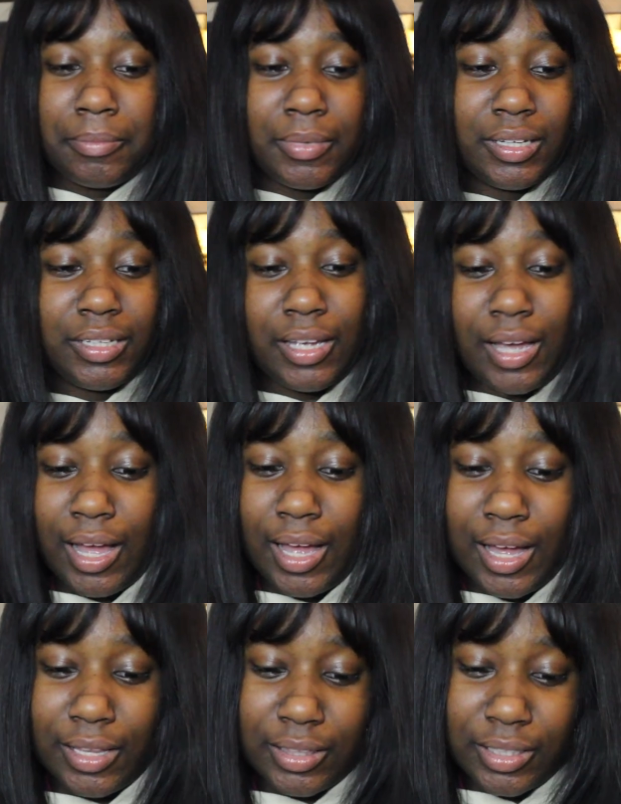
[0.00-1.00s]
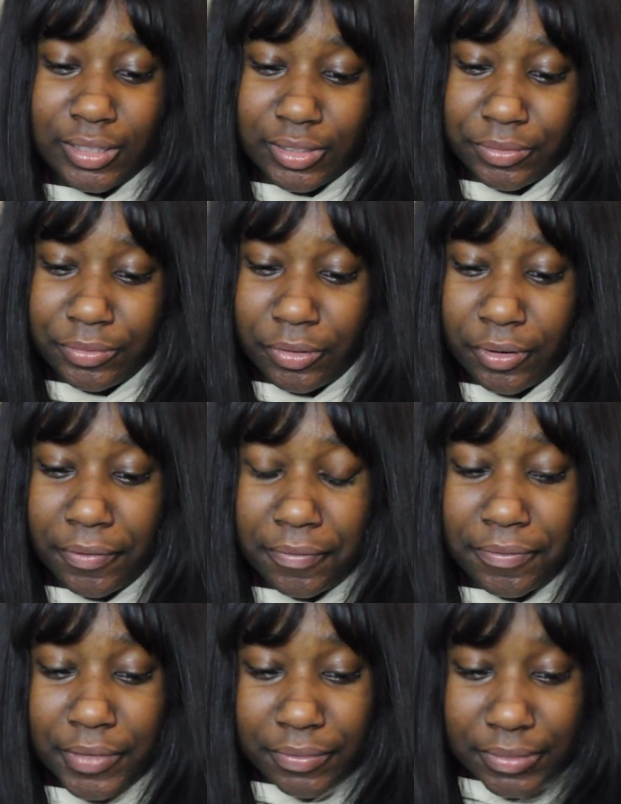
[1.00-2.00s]
But yeah, I got this for
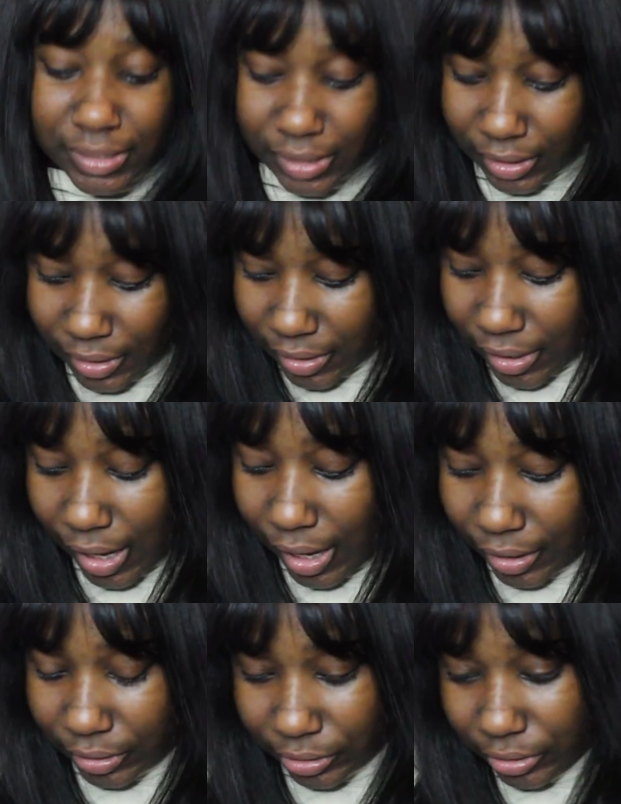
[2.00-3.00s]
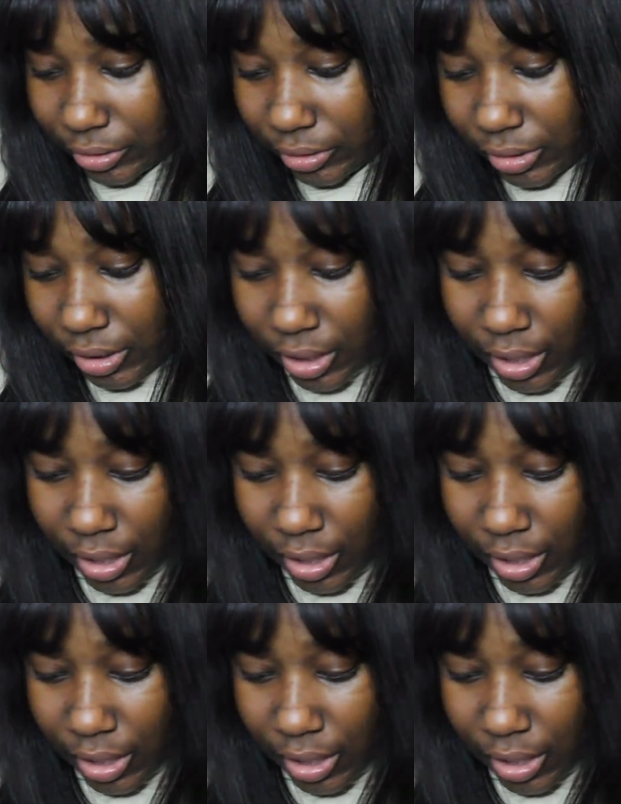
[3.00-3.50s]
fifteen dollars.